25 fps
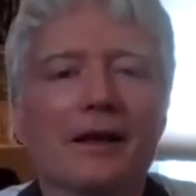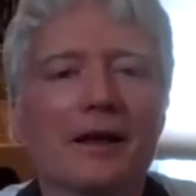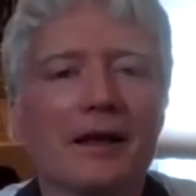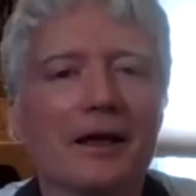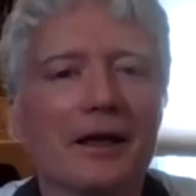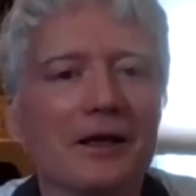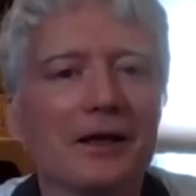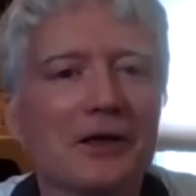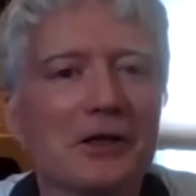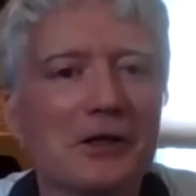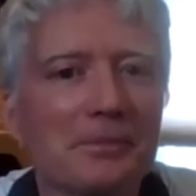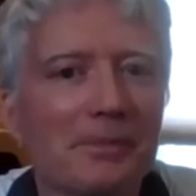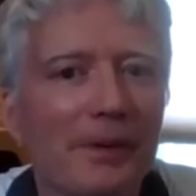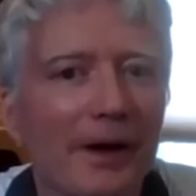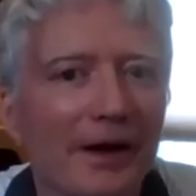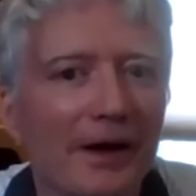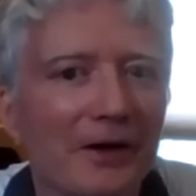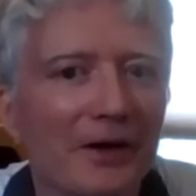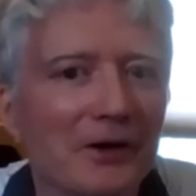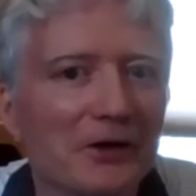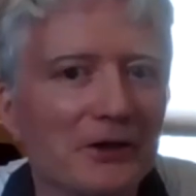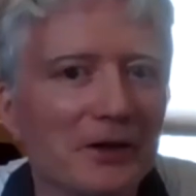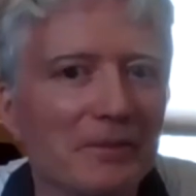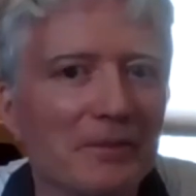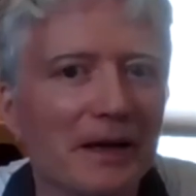It
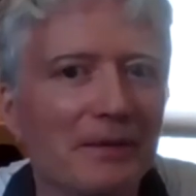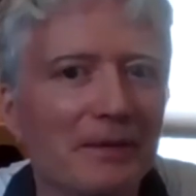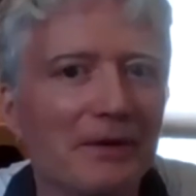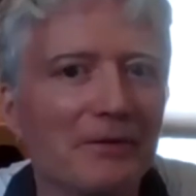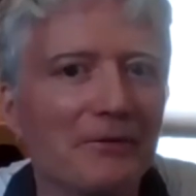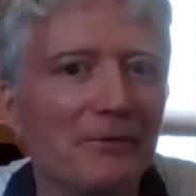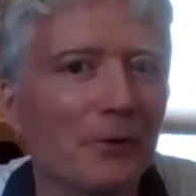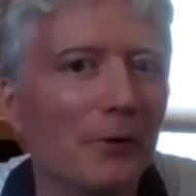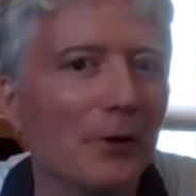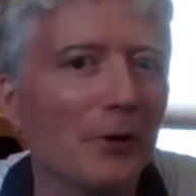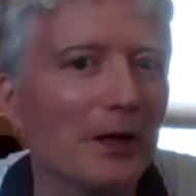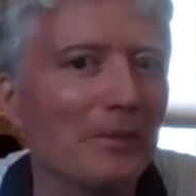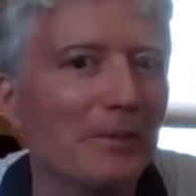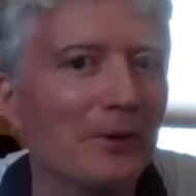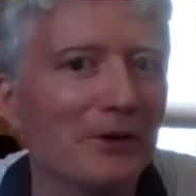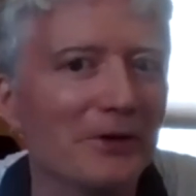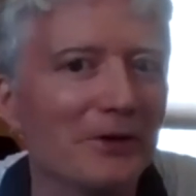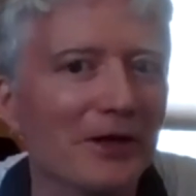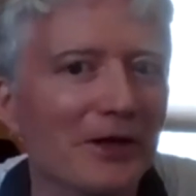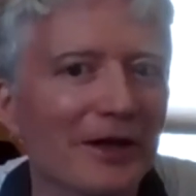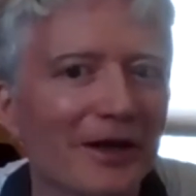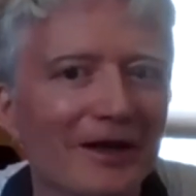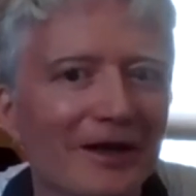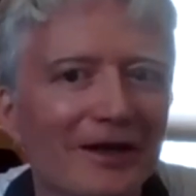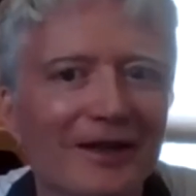aspires to maybe
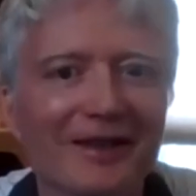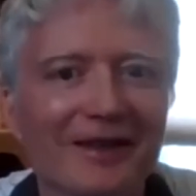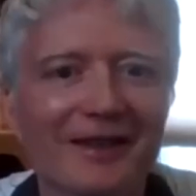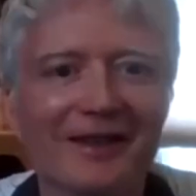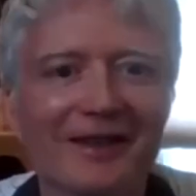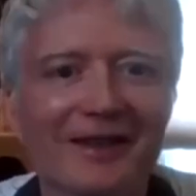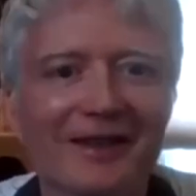40%.